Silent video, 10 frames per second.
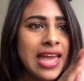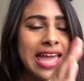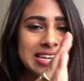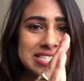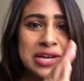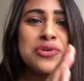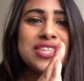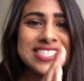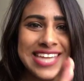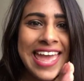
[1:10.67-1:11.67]
until the
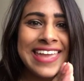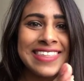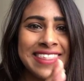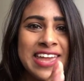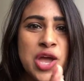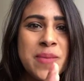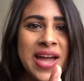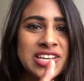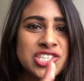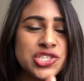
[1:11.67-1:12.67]
day that they go
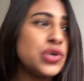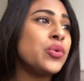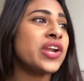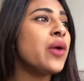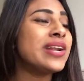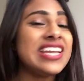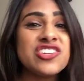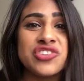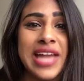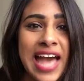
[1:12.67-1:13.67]
back to school, and I would
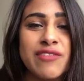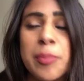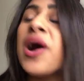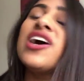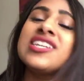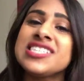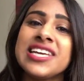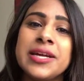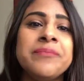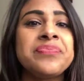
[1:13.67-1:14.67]
literally have a
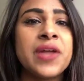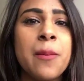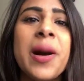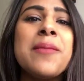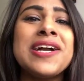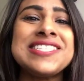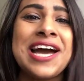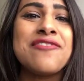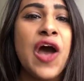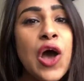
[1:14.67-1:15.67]
party by
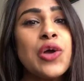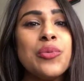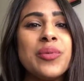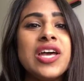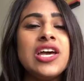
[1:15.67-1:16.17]
myself at home.